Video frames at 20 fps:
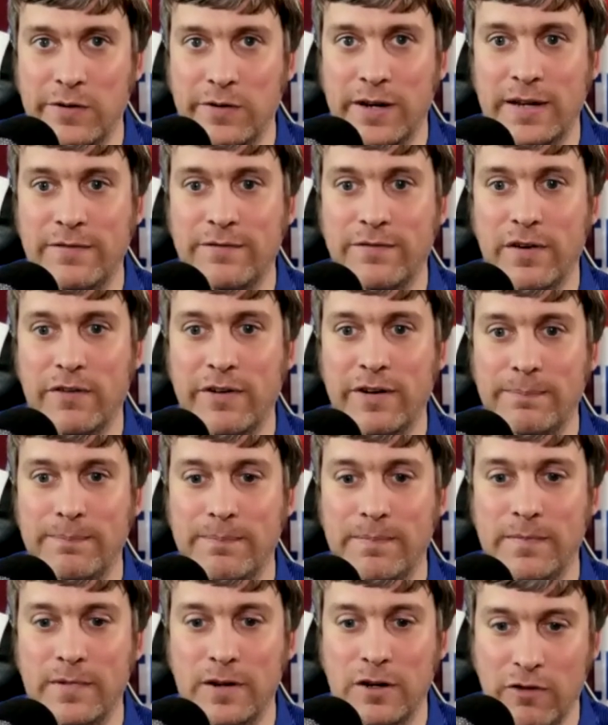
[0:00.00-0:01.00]
very
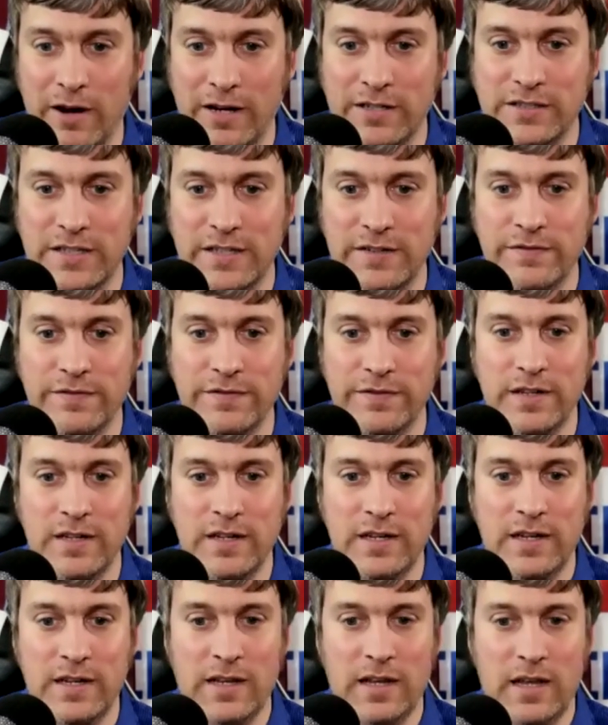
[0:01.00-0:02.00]
aggressive,
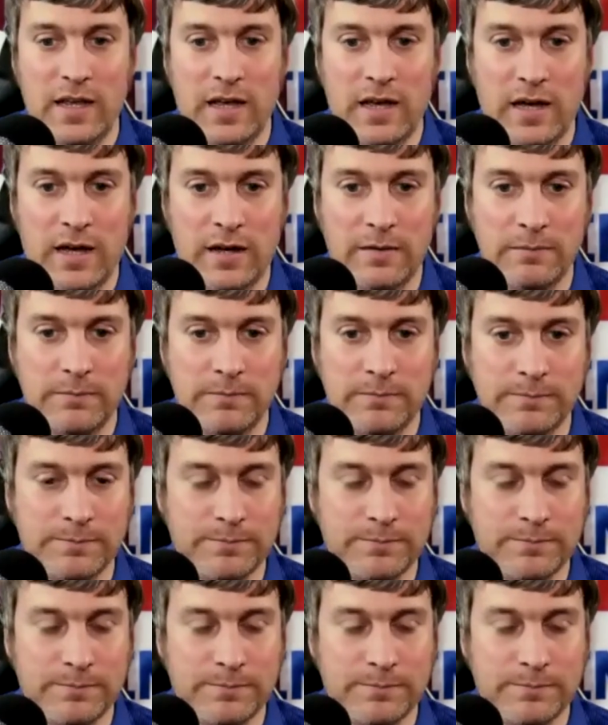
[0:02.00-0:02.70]
and